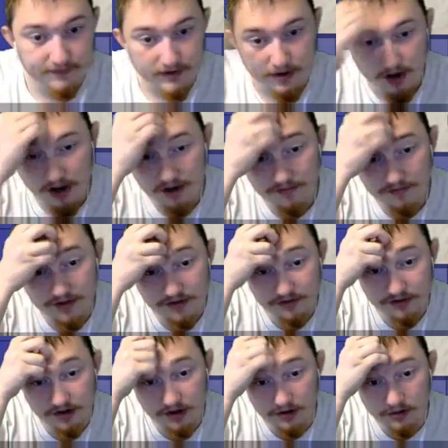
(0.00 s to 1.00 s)

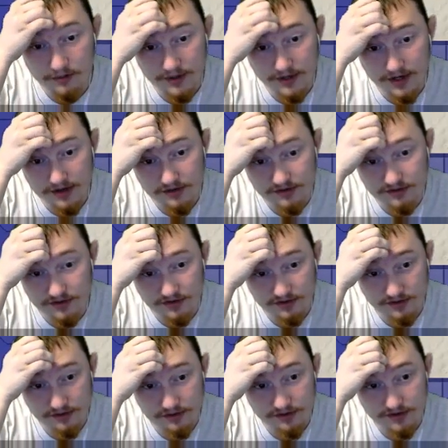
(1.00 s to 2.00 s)
Obviously, all we need is this
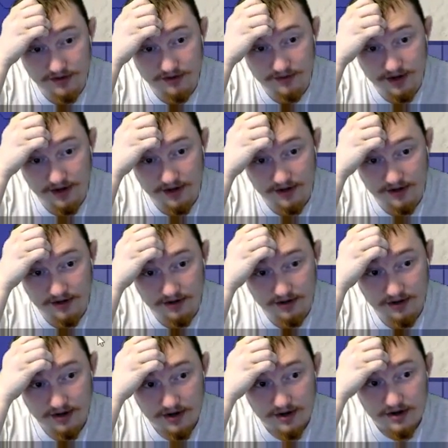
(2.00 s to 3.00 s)
little thing right here,
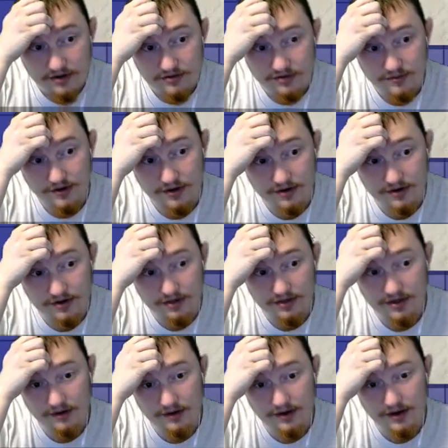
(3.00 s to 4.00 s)
so we could
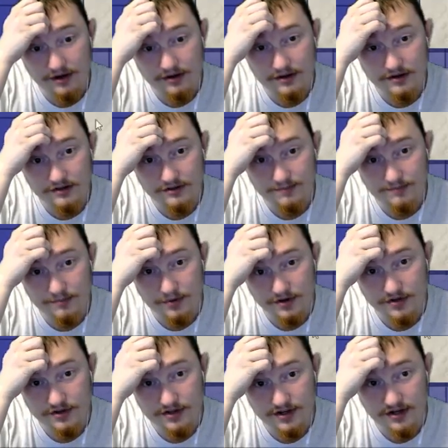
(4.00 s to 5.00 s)
theoretically just
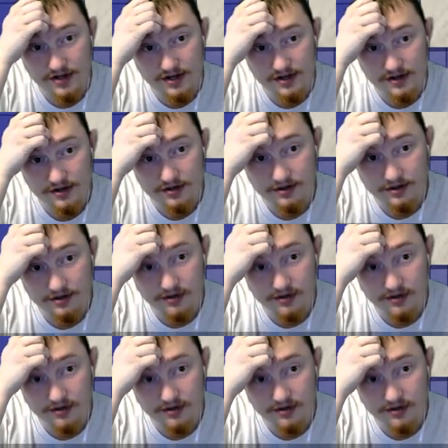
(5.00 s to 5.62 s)
push in here.